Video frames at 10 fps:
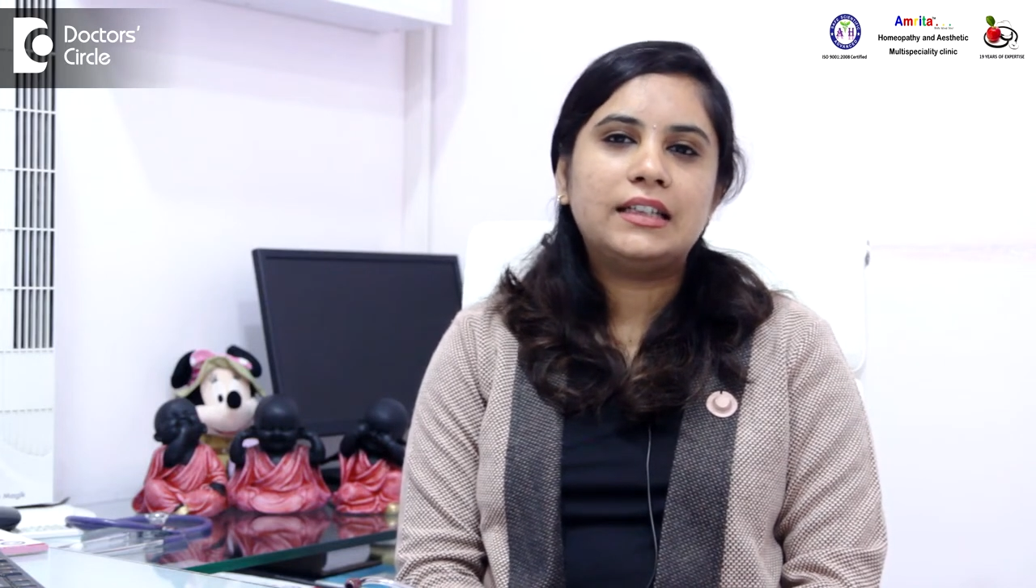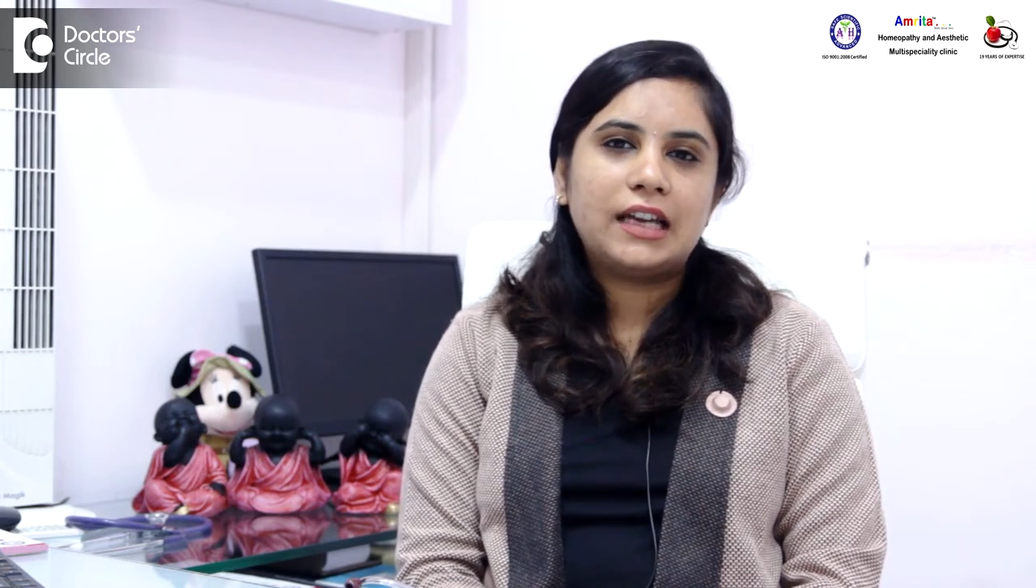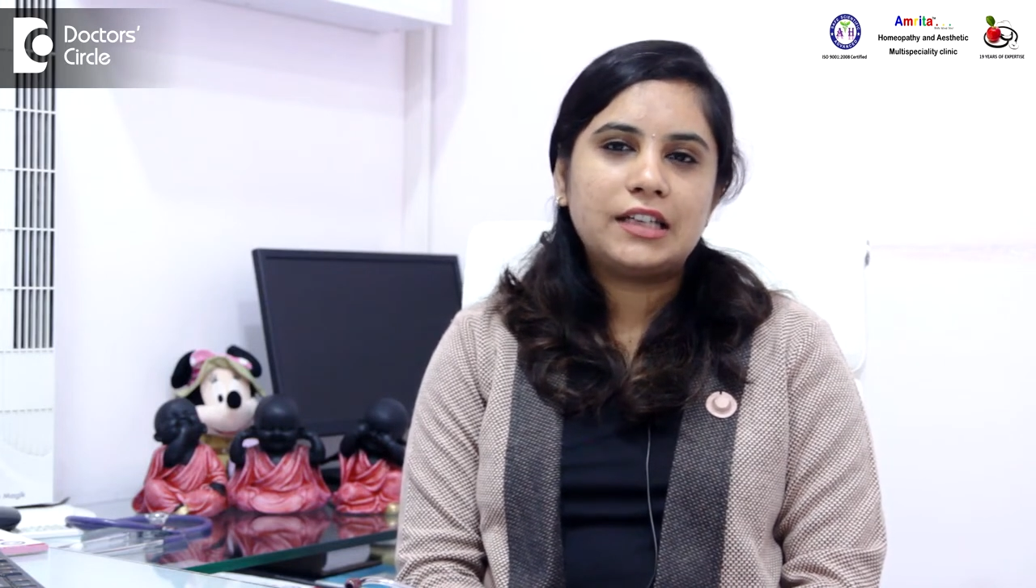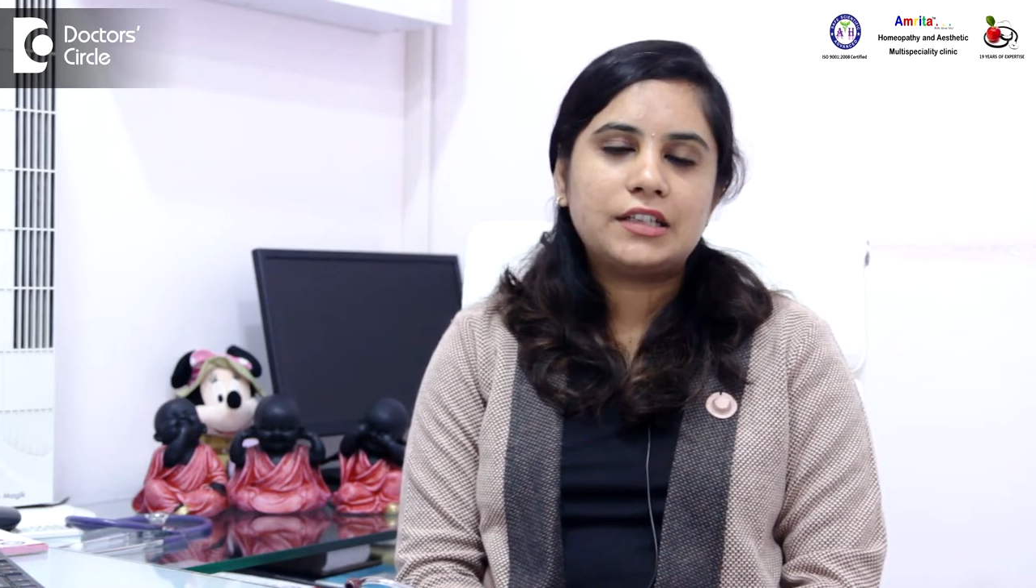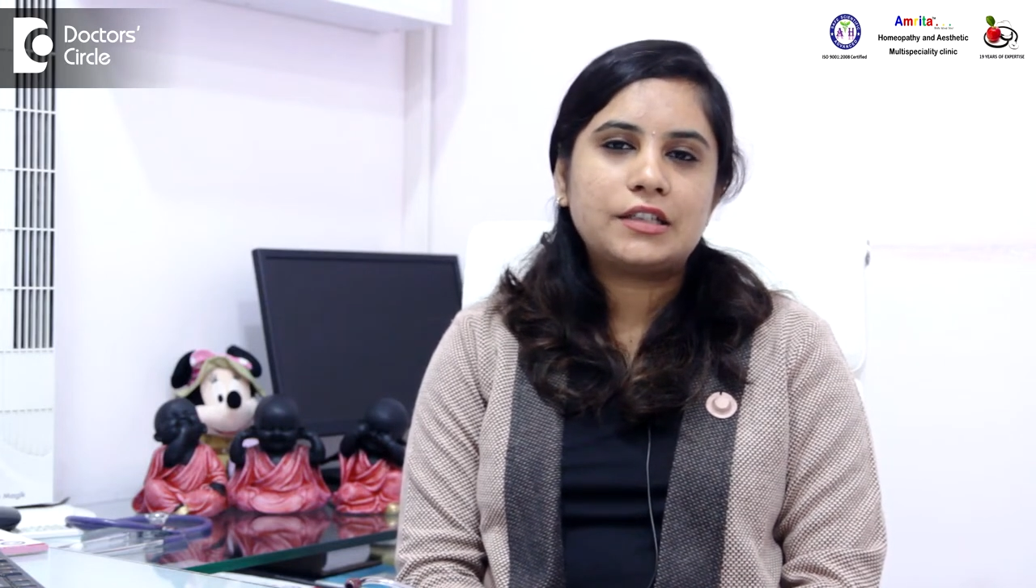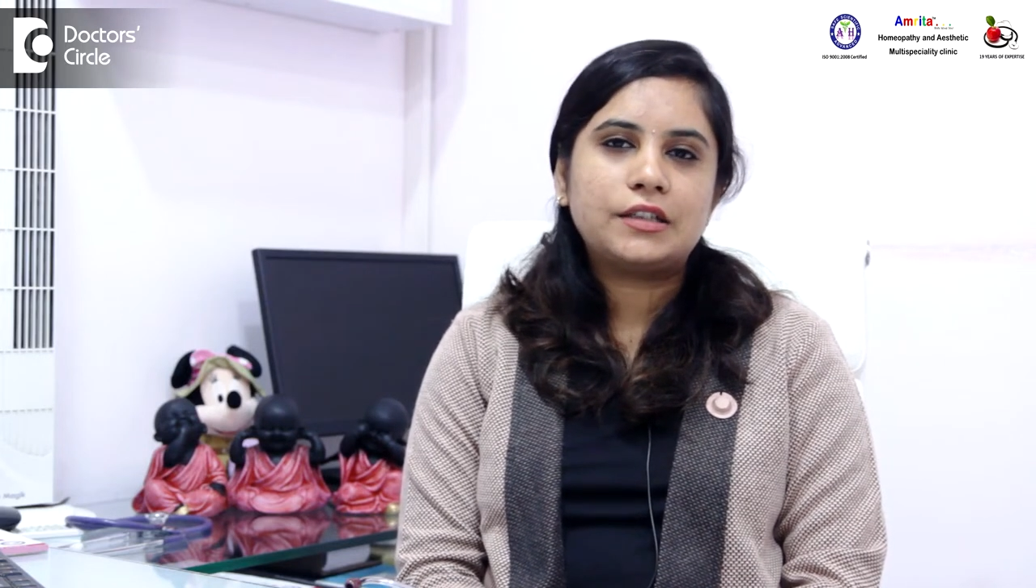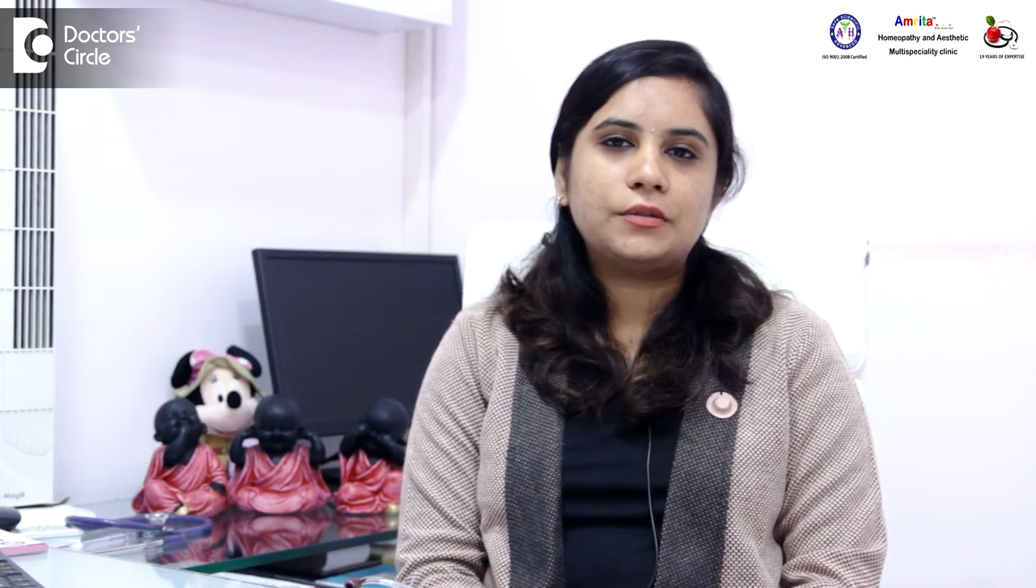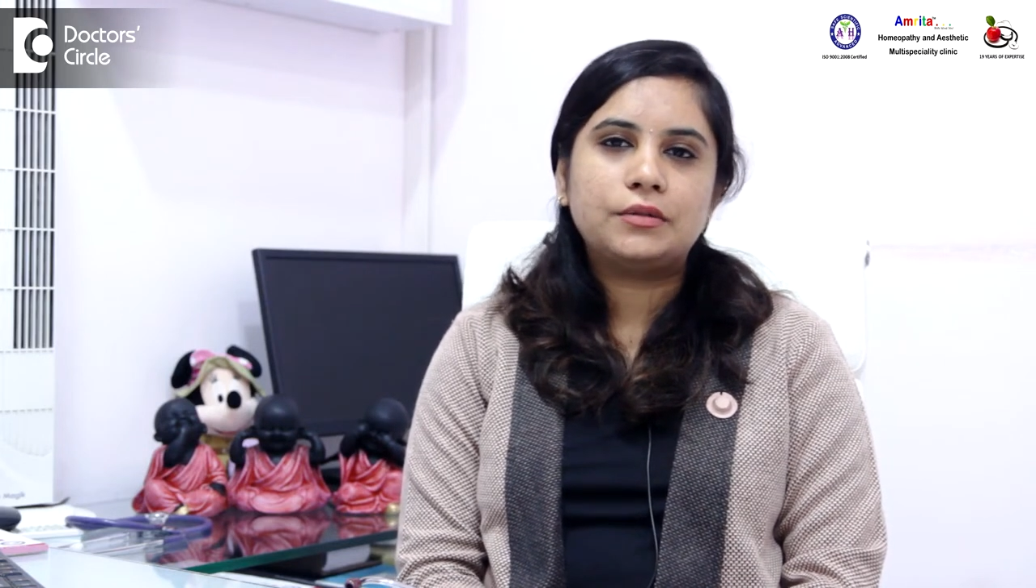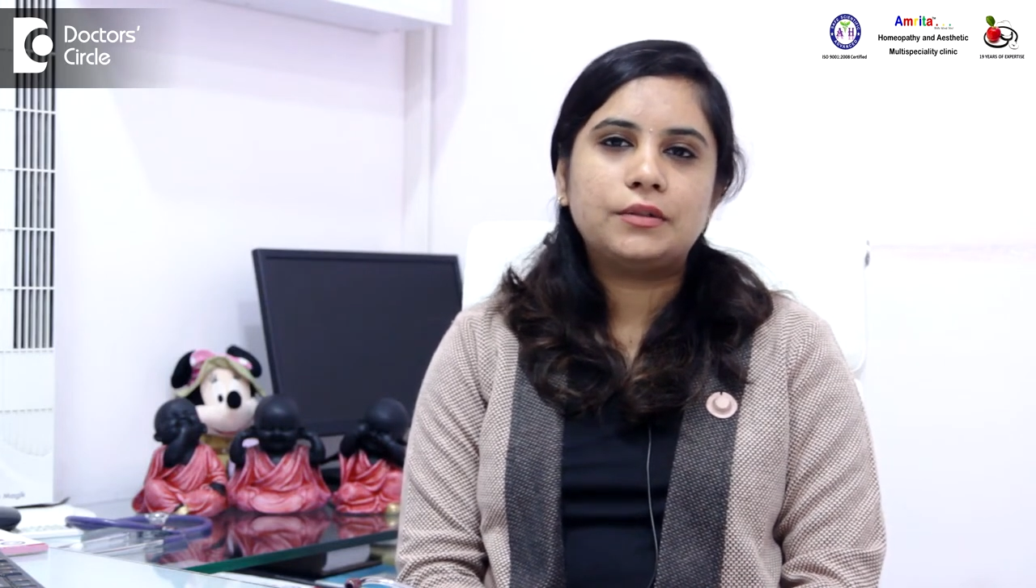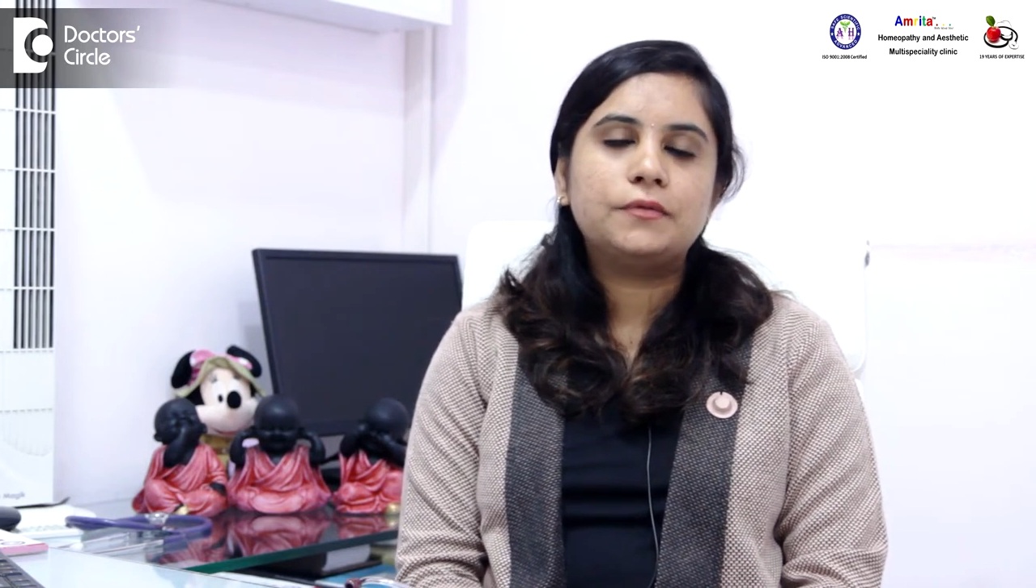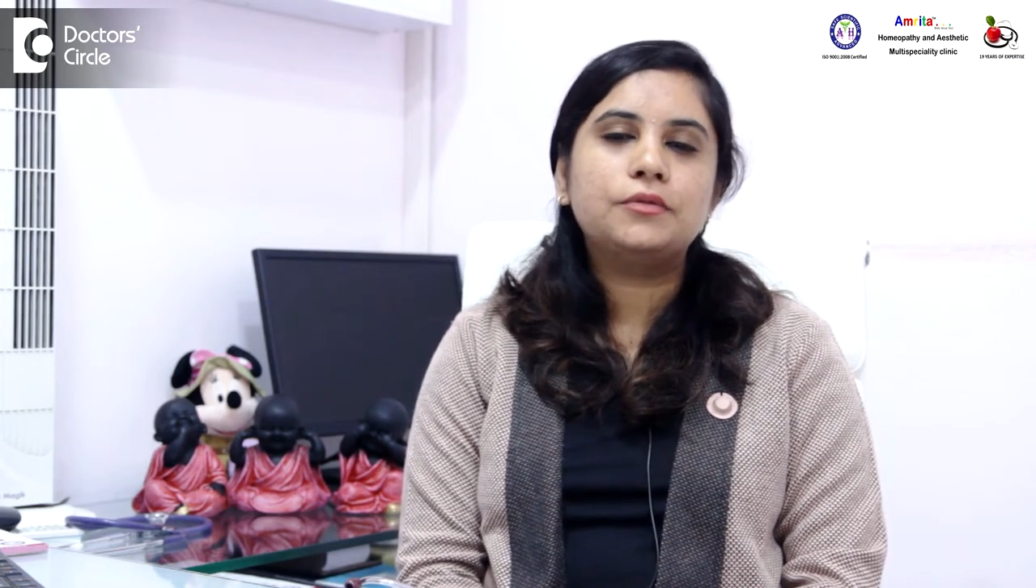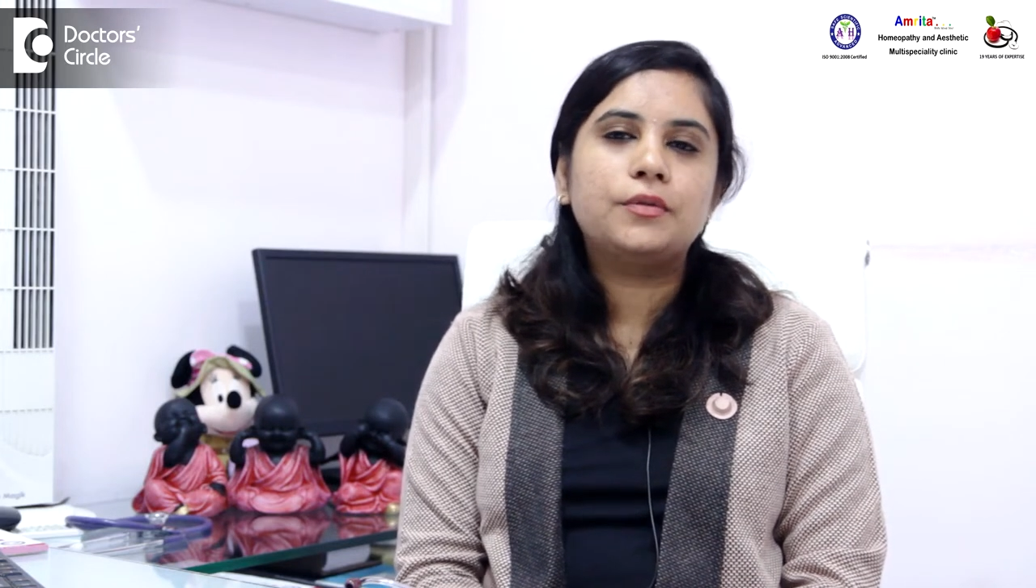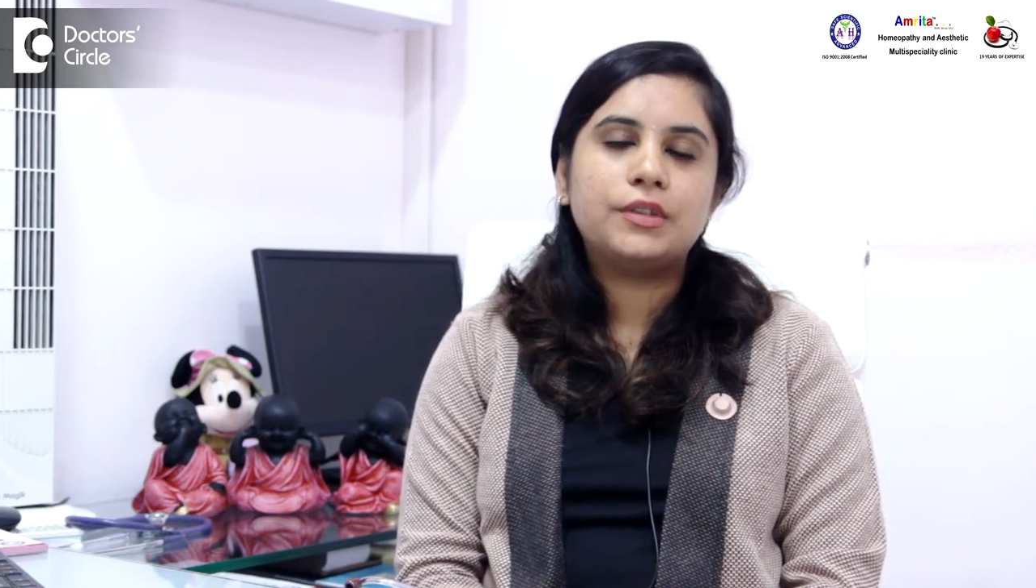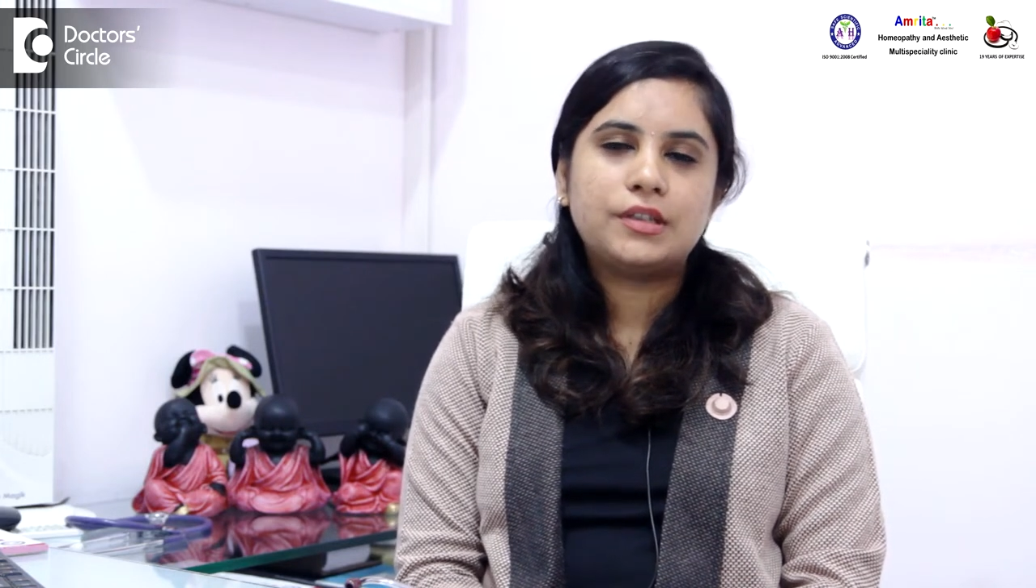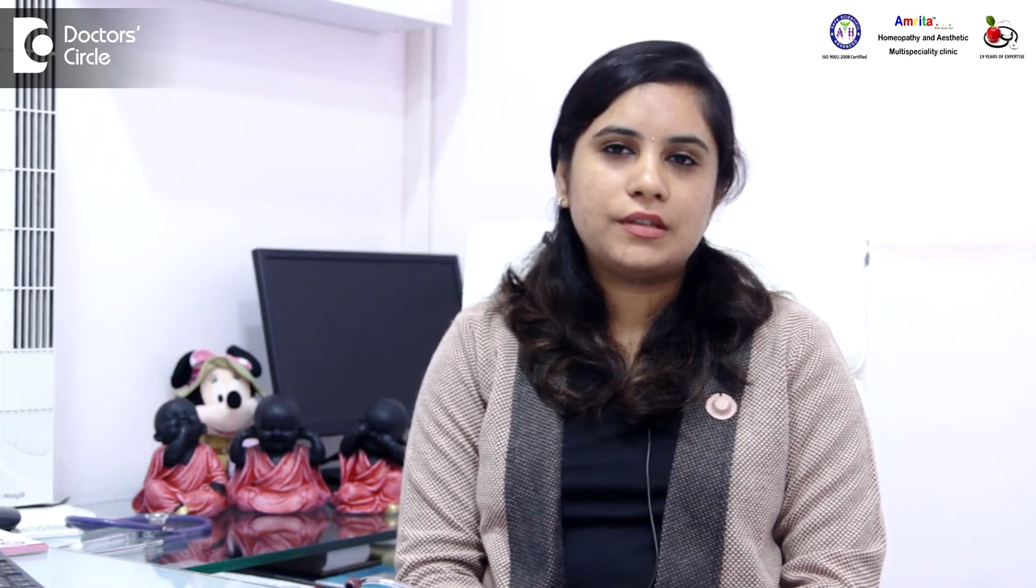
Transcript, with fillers: indigestion to the food which